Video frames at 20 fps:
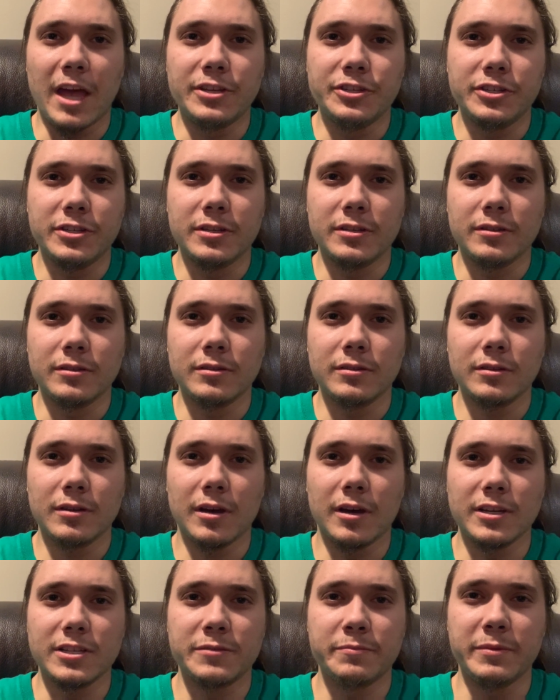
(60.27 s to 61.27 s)
engine
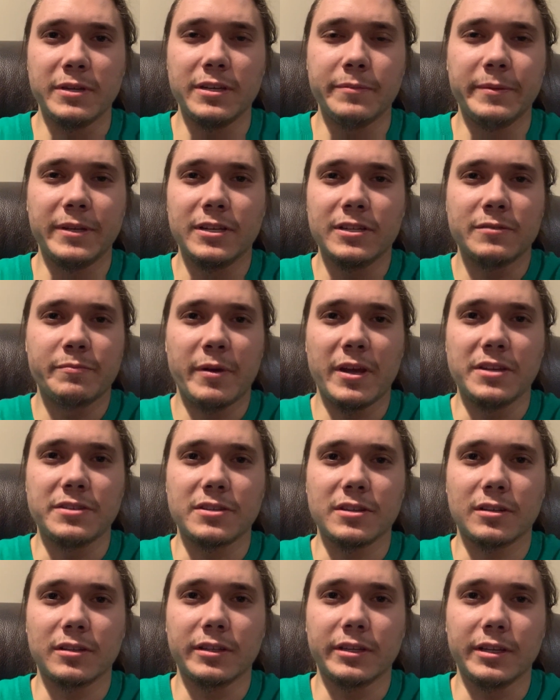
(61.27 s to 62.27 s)
uh, speed because
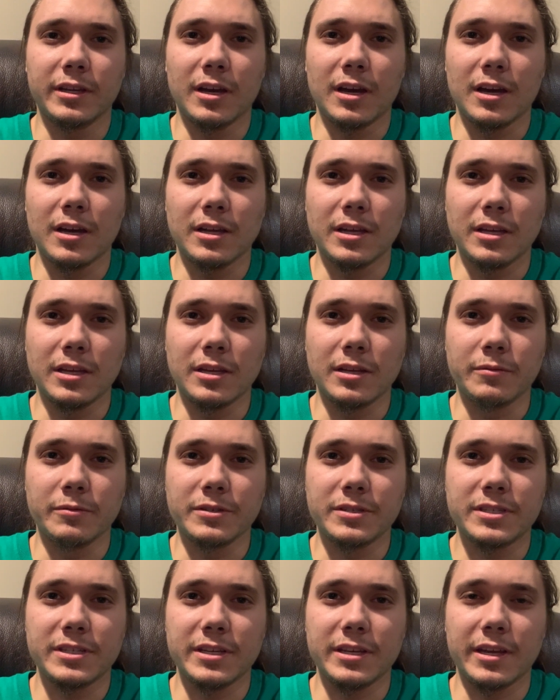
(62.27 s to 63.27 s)
basically uh, it
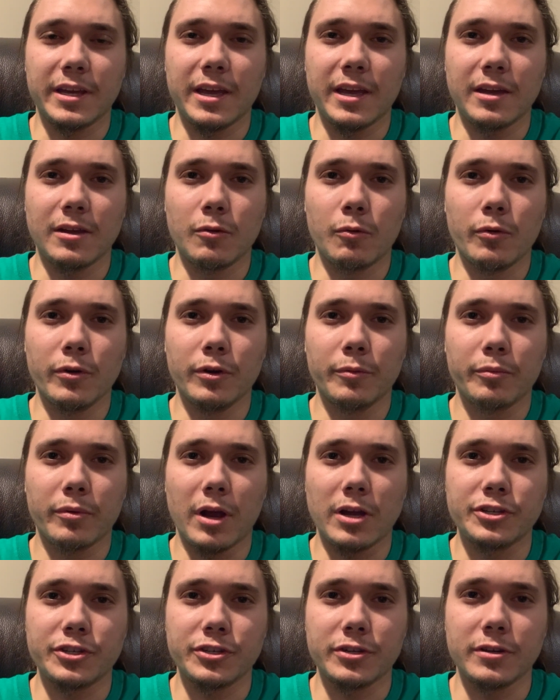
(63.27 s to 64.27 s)
was seeing a oil
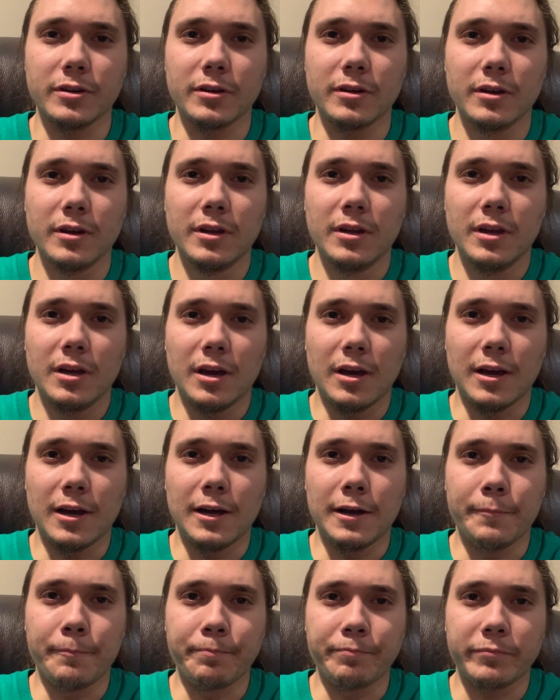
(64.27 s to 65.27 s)
pressure
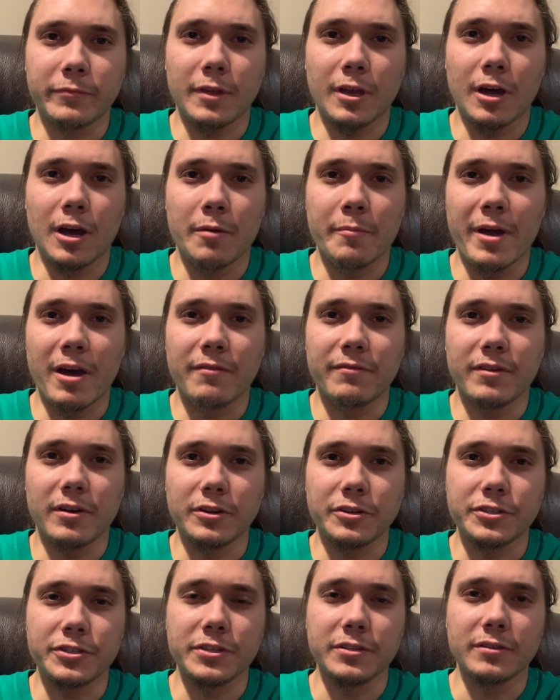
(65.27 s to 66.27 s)
um, uh,
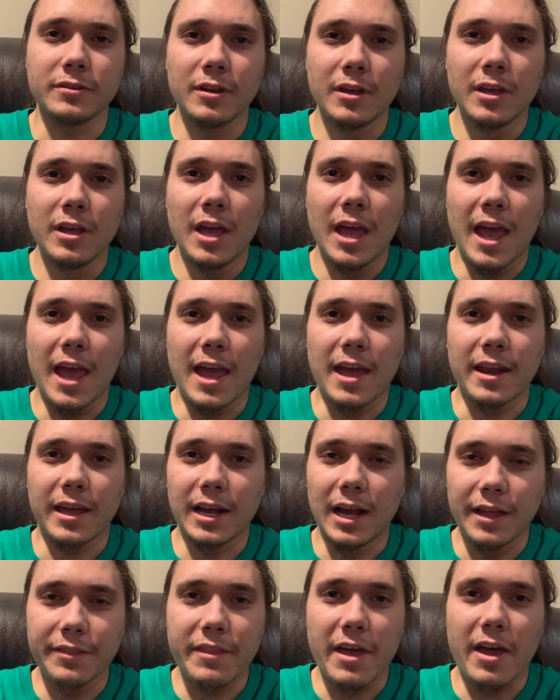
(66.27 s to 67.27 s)
malfunction. And I
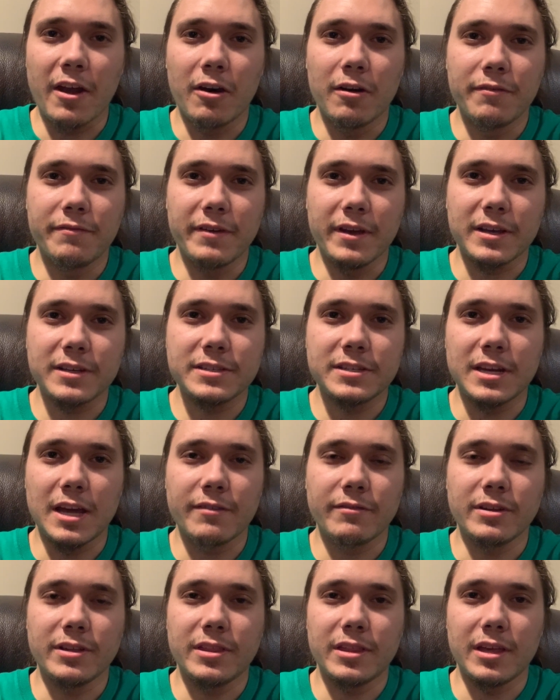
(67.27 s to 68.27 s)
got that all fixed and
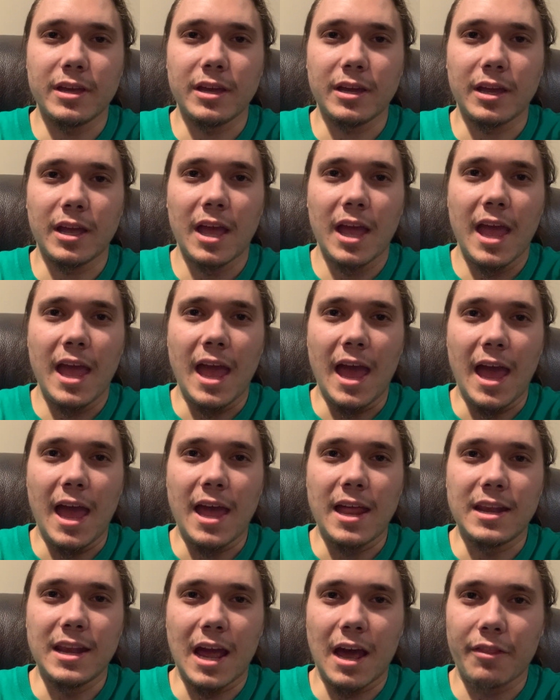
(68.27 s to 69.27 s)
everything.
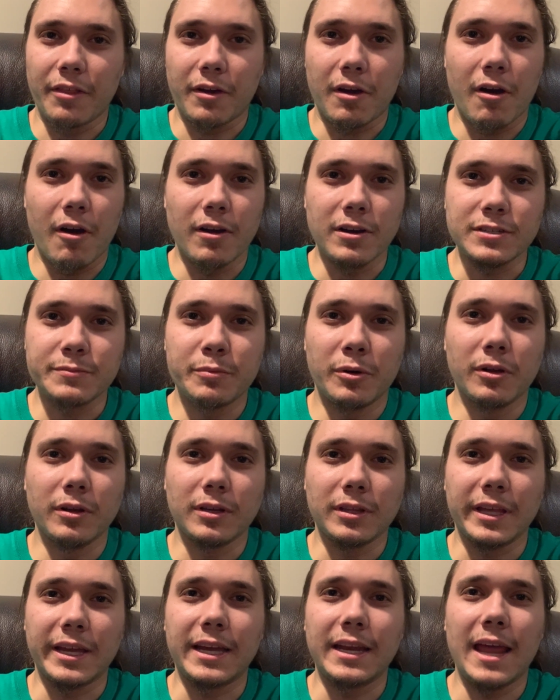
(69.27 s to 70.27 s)
And now the car is
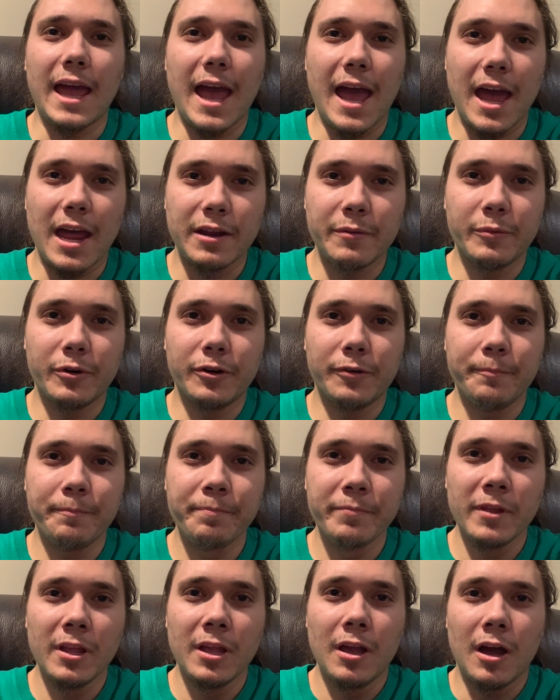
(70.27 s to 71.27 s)
pulling like an animal.
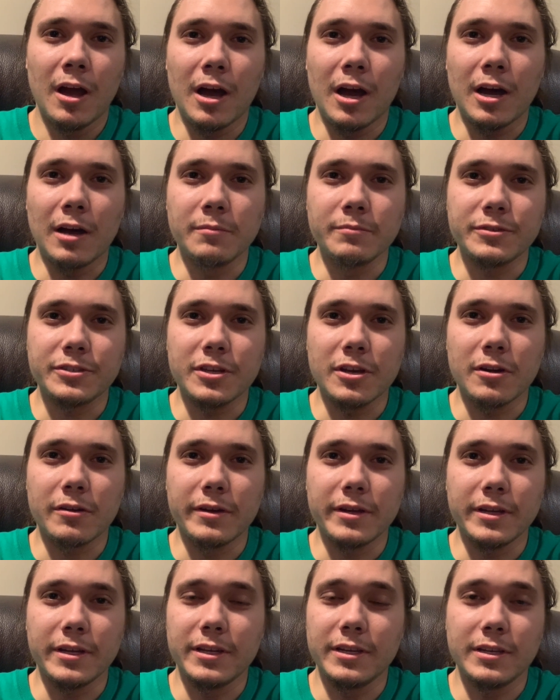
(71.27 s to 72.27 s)
Um, so
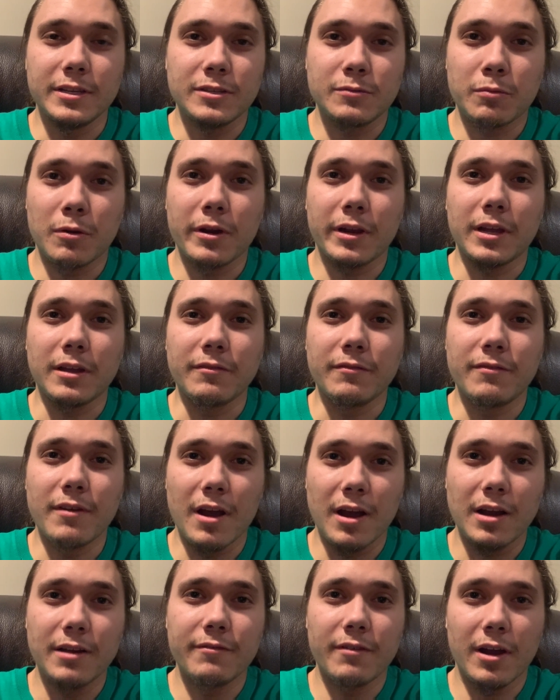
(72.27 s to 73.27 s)
it is working
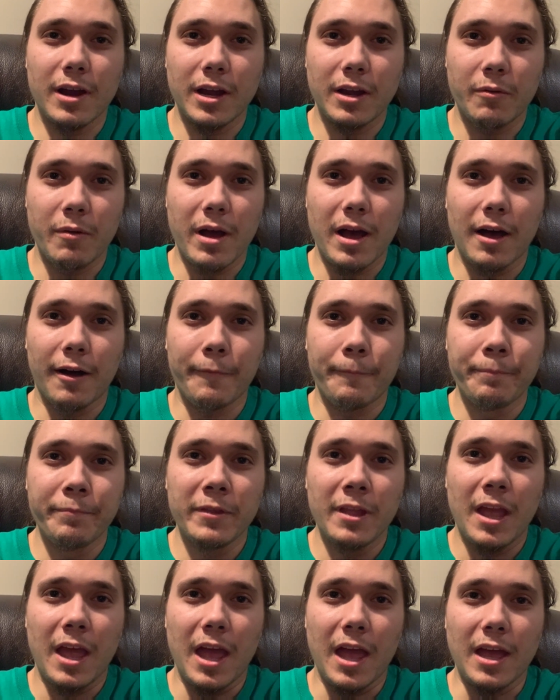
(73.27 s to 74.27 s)
very, very well.
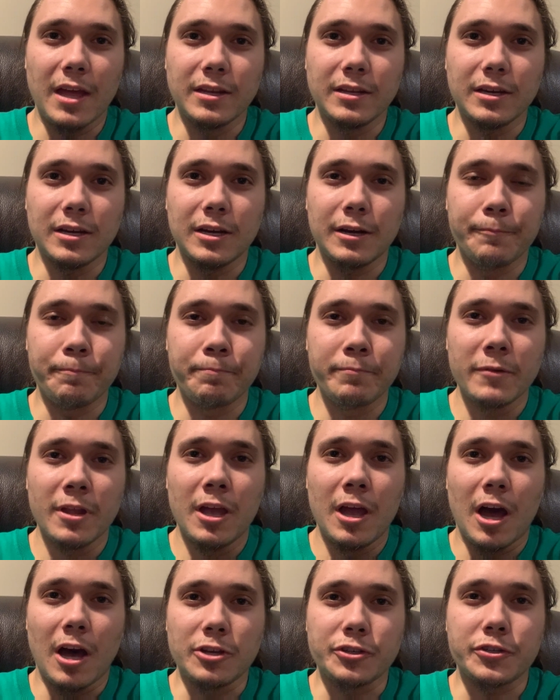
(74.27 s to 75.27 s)
And um,
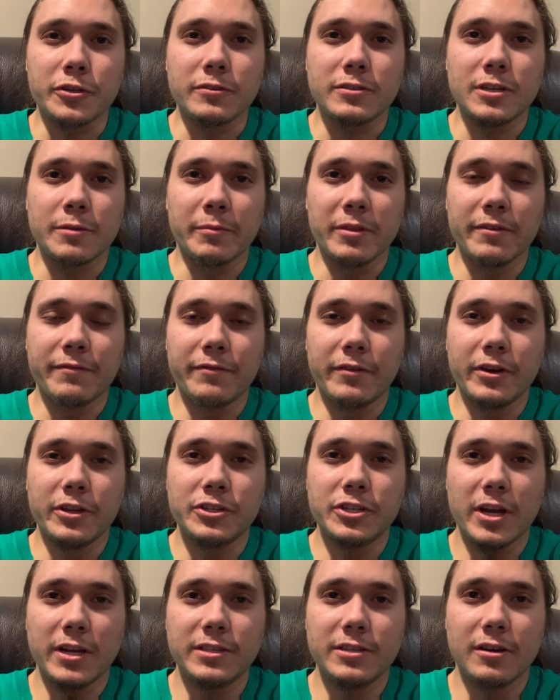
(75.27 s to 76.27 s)
I'll show some of the
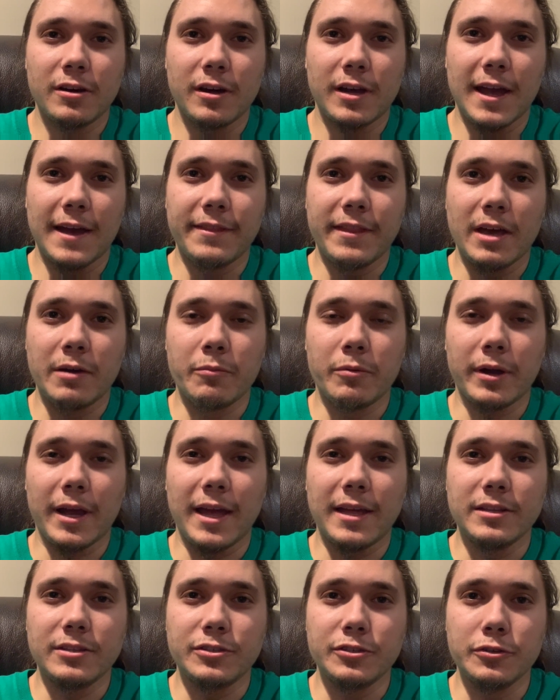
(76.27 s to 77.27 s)
footage I took and then we'll
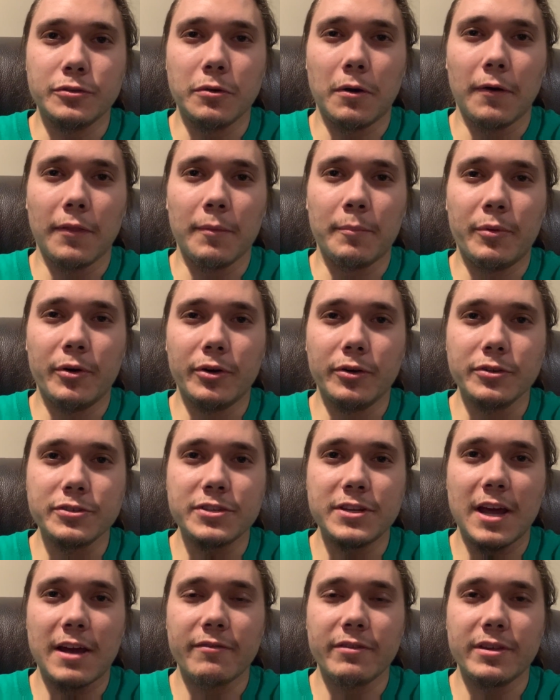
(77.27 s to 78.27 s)
get into all the pulls
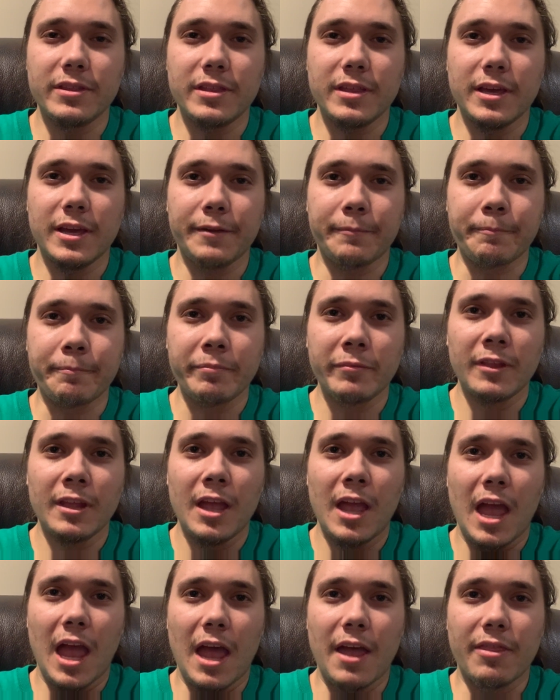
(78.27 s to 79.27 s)
and everything.
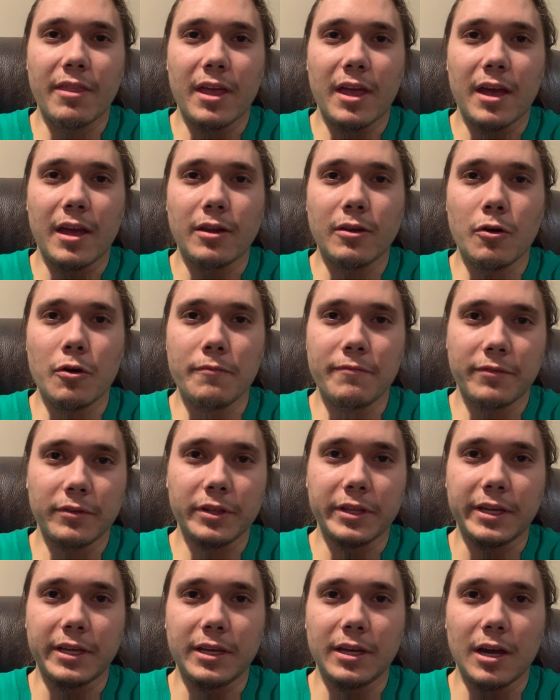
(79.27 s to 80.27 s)
And then
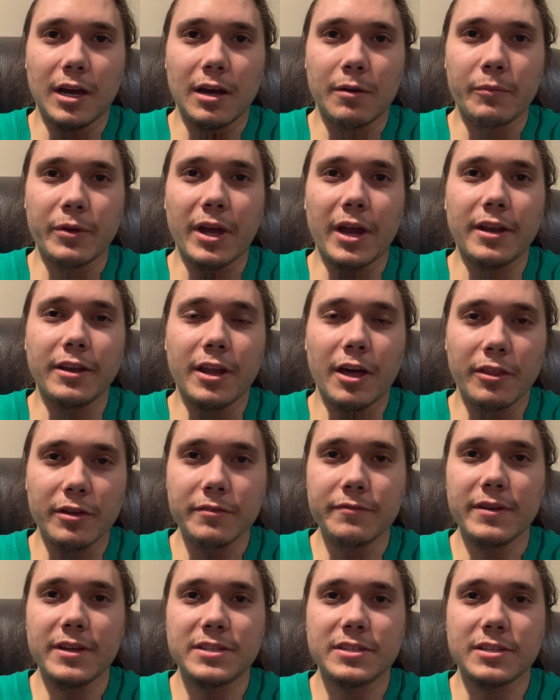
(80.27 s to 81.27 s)
hopefully um, we got another
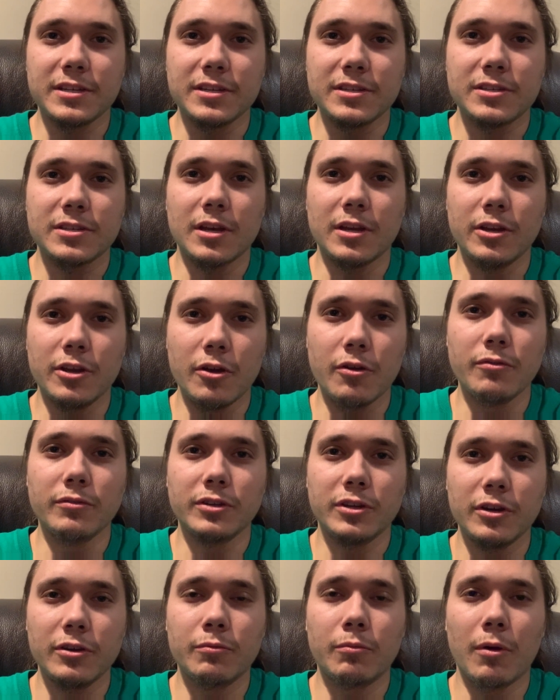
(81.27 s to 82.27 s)
viscous, a known
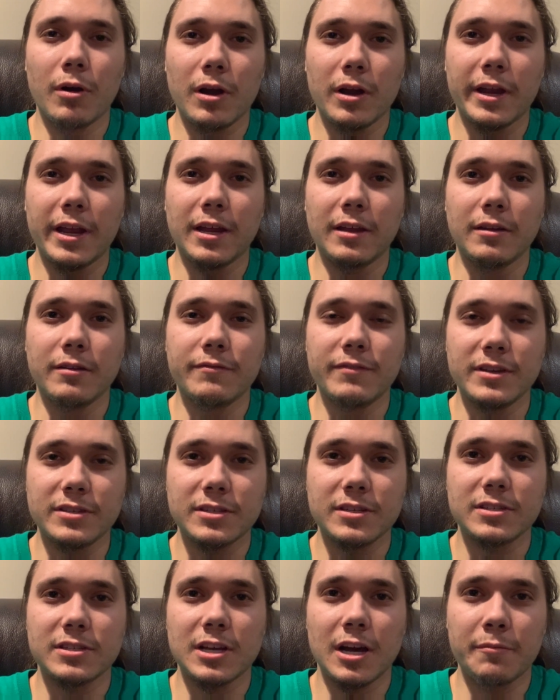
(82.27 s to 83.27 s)
good working
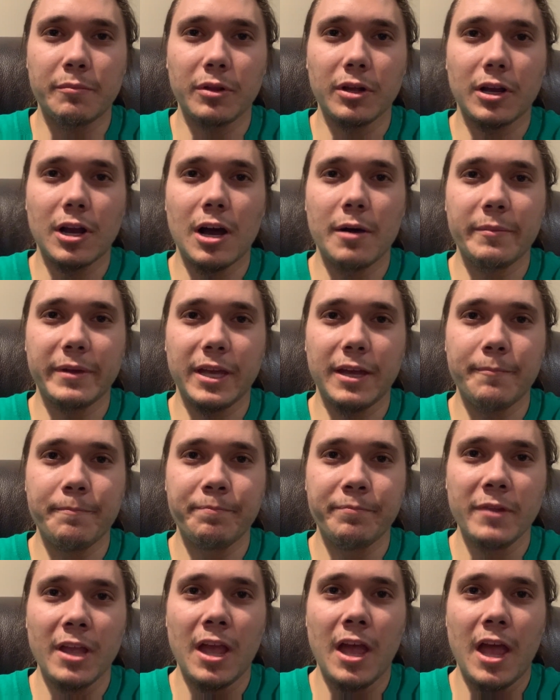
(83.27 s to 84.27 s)
viscous coupler coming in